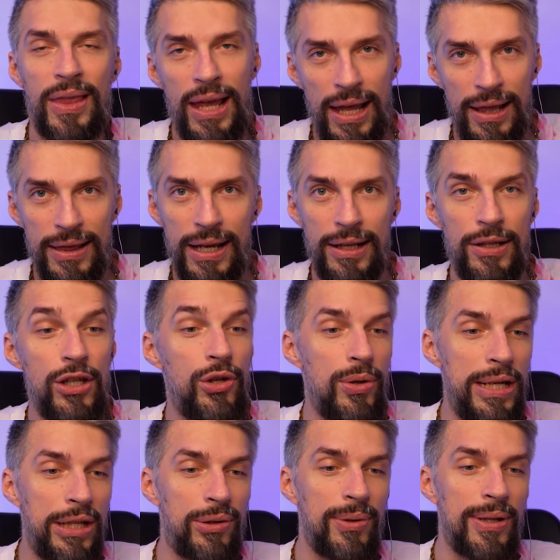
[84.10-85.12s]
And then you
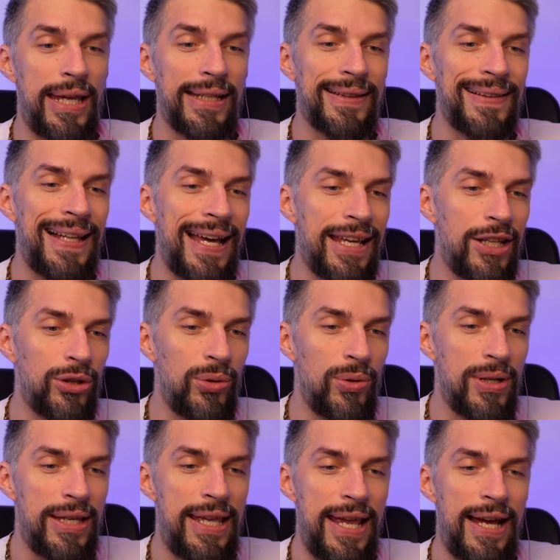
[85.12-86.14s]
need to get lucky to
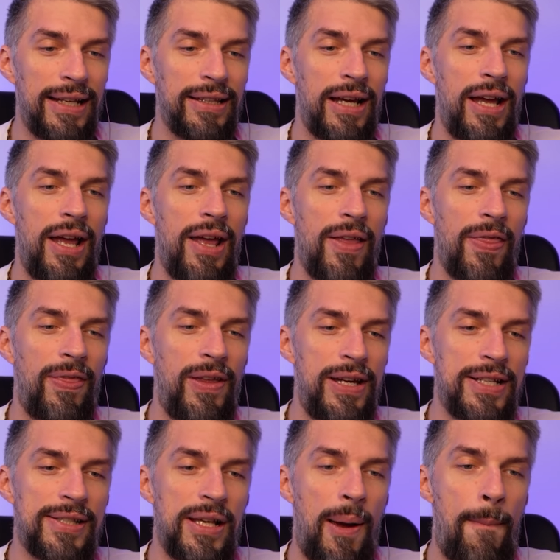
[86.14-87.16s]
get
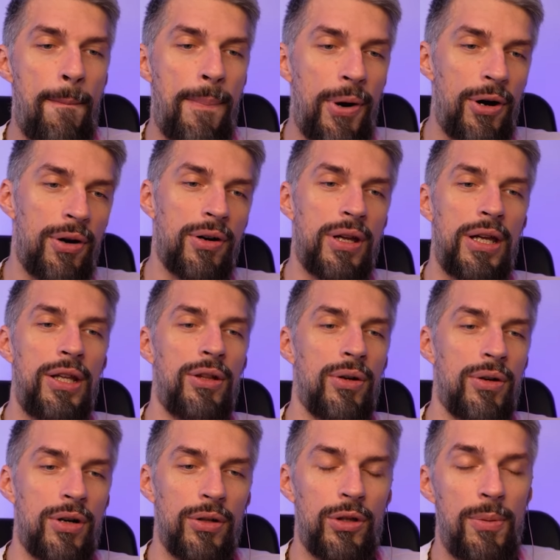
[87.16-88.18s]
this perk in
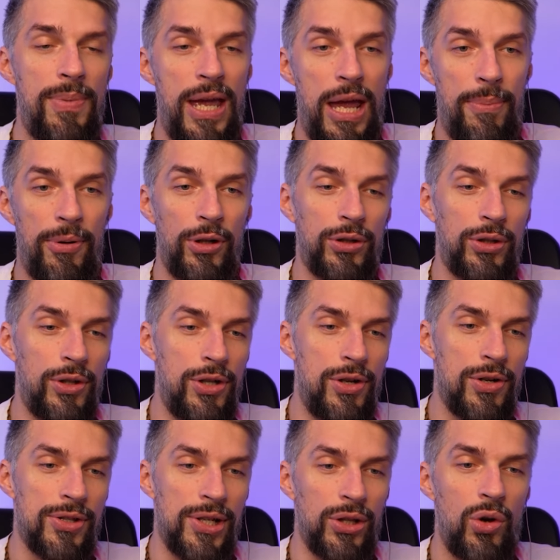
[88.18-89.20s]
order to be able to
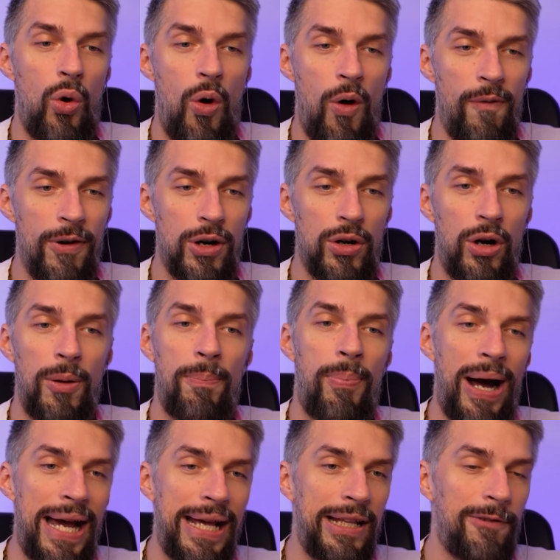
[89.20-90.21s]
use it. Overall,
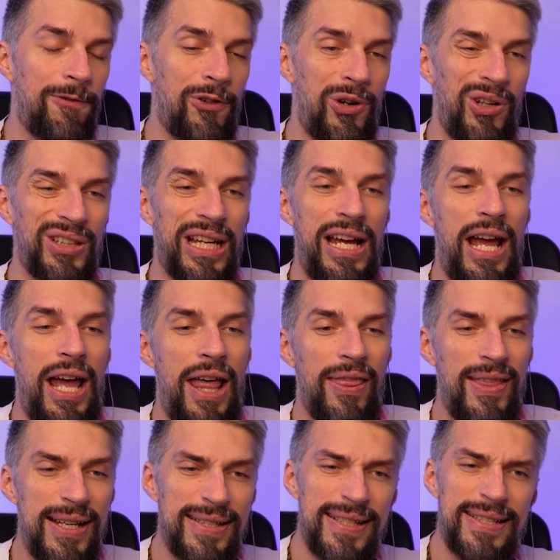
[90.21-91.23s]
by default,
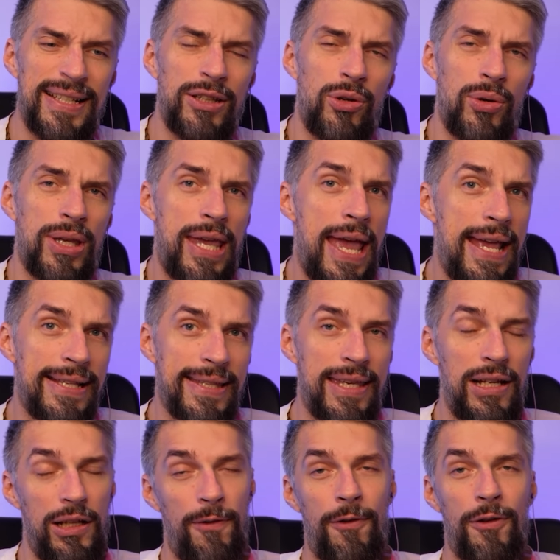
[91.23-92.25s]
this is an okay
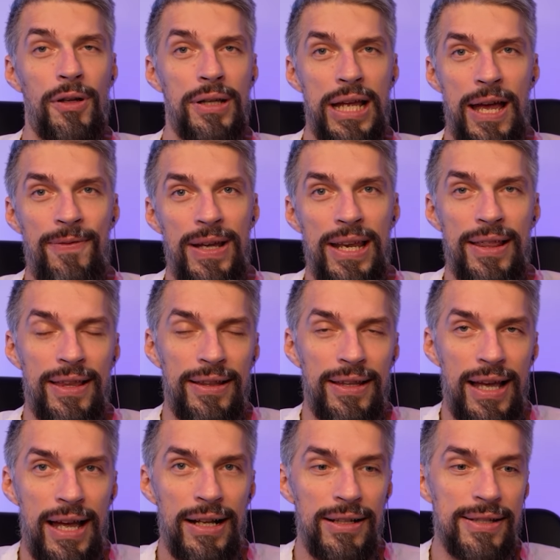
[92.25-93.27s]
skill if you don't have anything
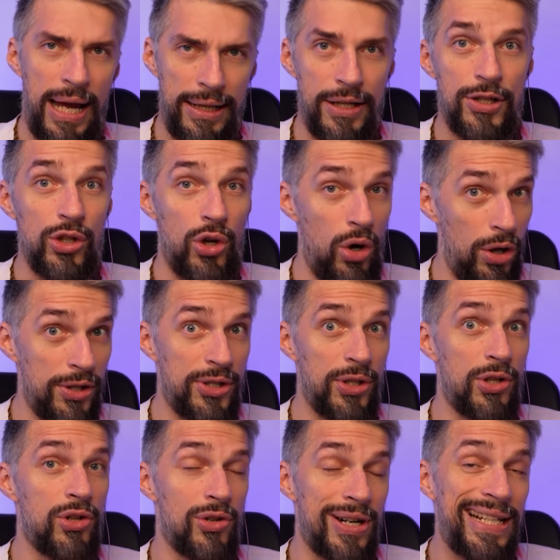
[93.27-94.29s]
else. And it's also
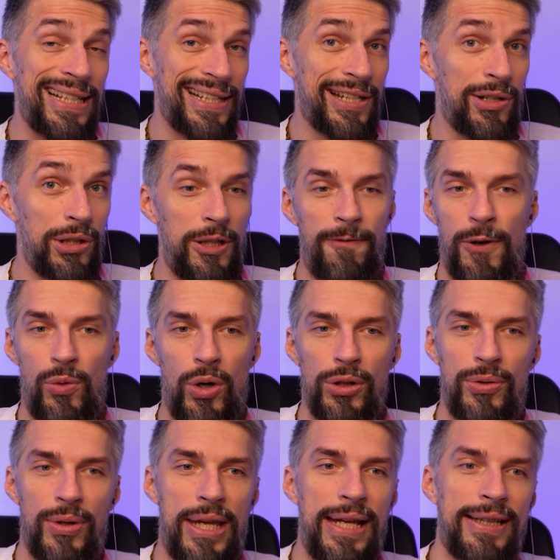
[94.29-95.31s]
really good if you
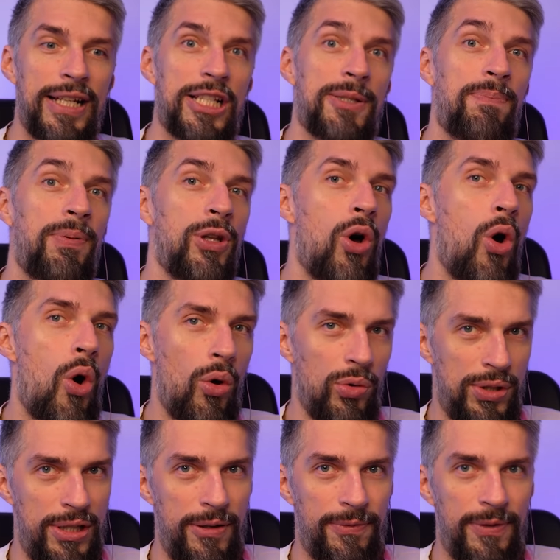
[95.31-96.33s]
want to get
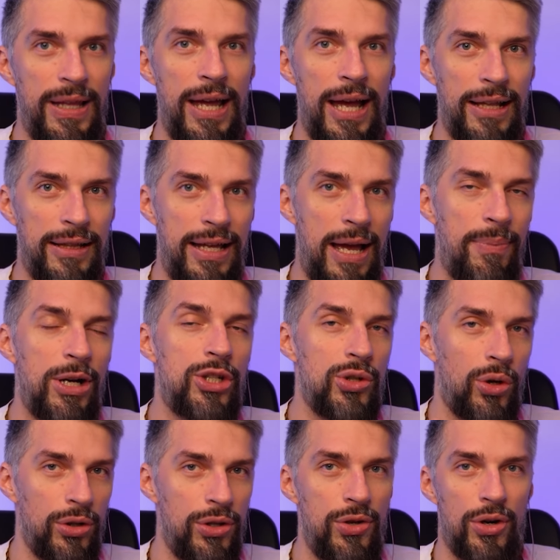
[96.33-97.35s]
explosive damage
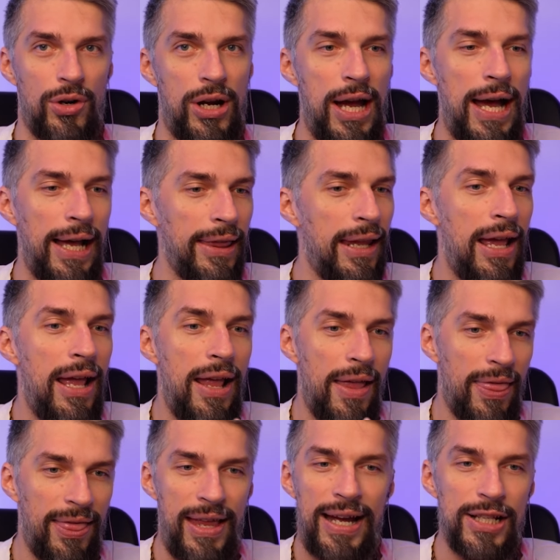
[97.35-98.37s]
on your gun.
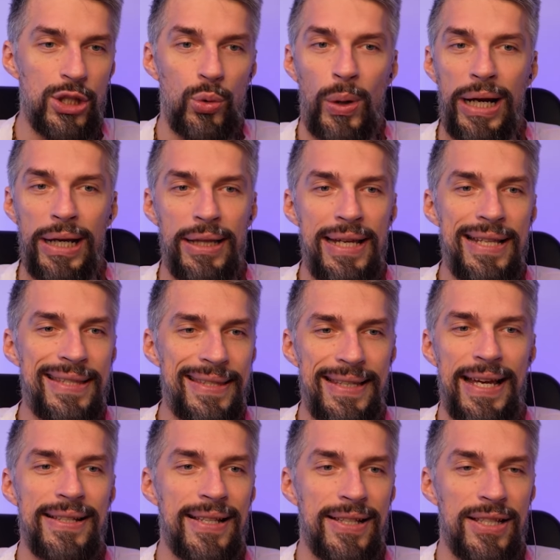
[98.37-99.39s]
That's when it's
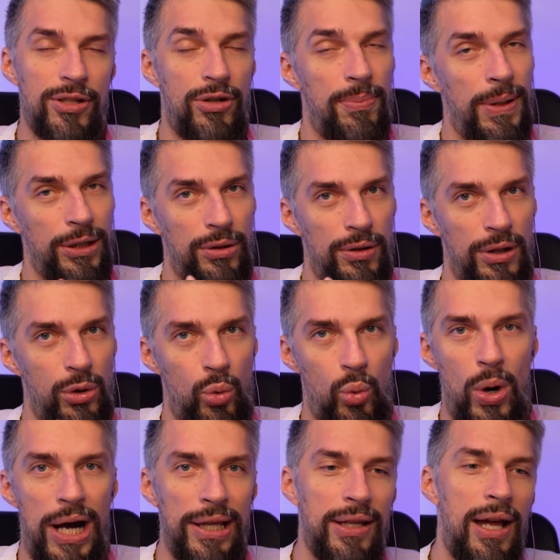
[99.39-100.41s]
necessary, but only
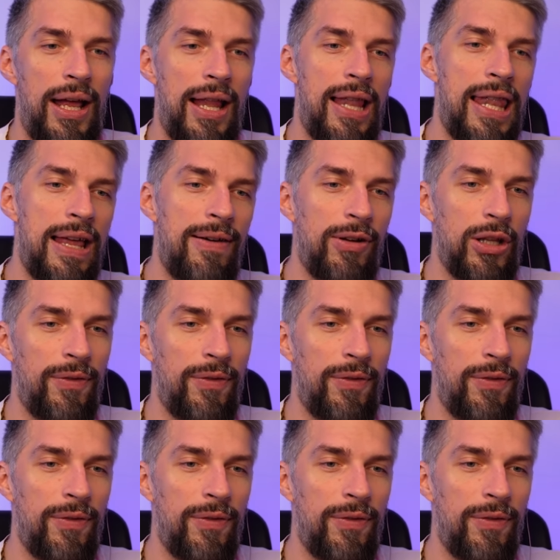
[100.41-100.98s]
one level